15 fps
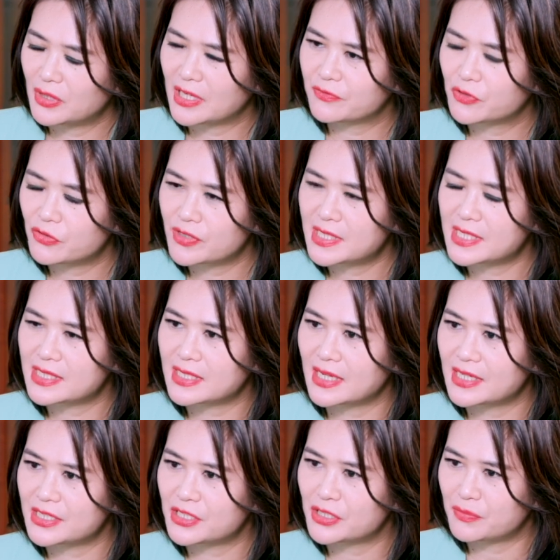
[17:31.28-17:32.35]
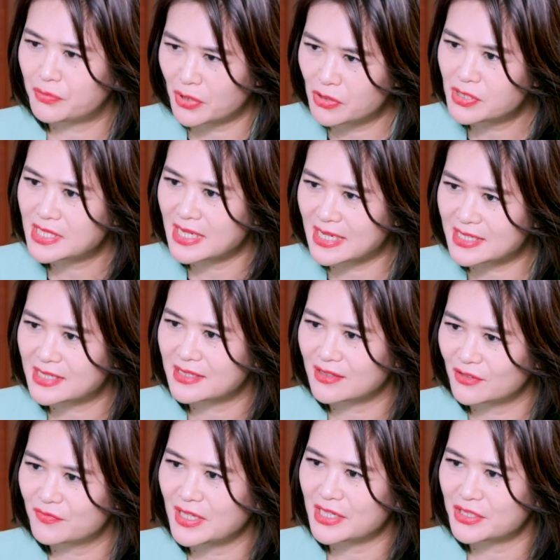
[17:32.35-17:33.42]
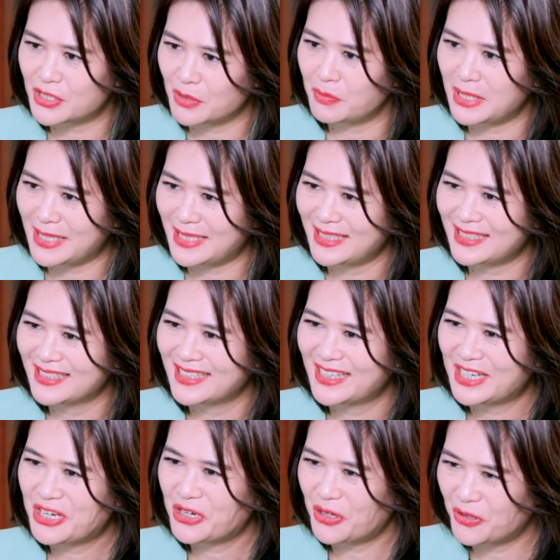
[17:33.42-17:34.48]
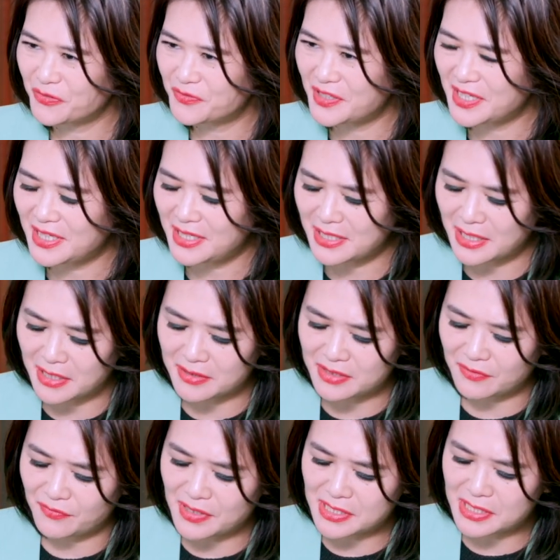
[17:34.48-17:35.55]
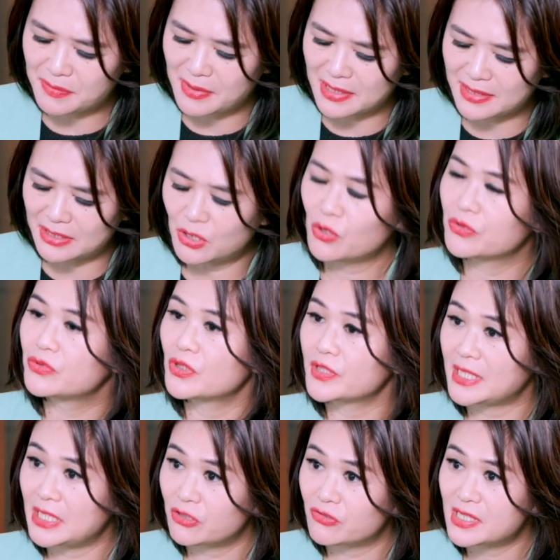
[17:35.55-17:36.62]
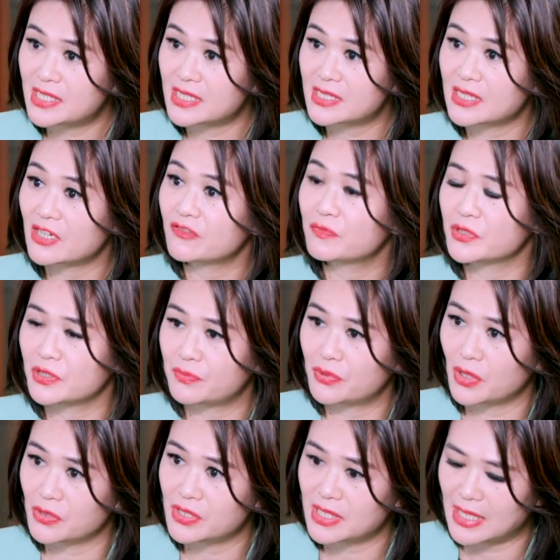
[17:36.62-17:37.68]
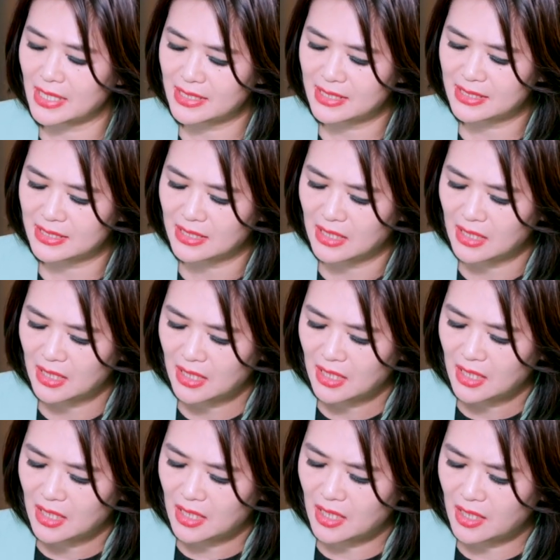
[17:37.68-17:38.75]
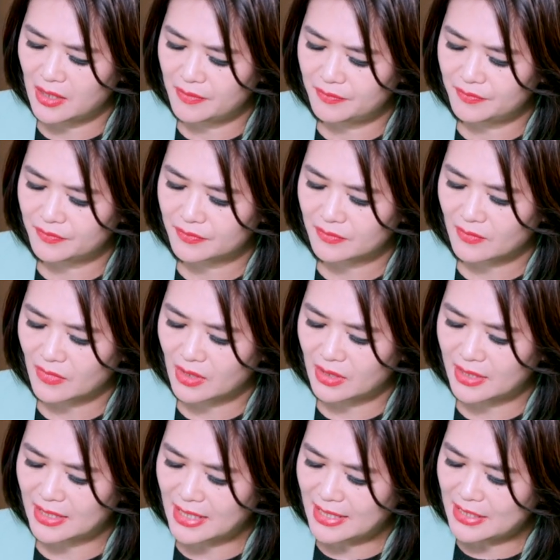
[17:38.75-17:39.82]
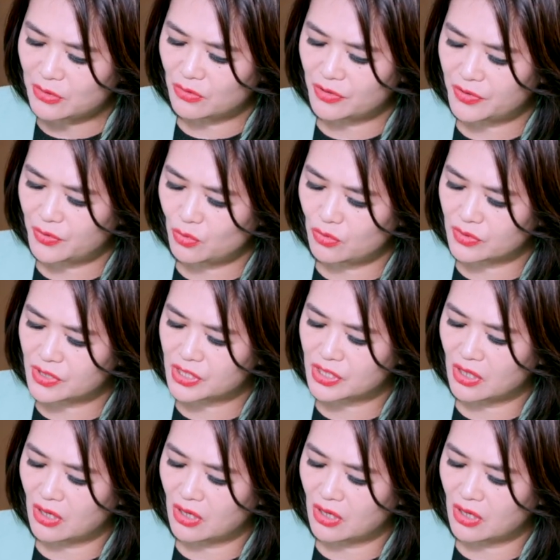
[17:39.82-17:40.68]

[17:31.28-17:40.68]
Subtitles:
have criticized the process of that doubling of the defense spending, not the increase itself, but the process, can I get your thoughts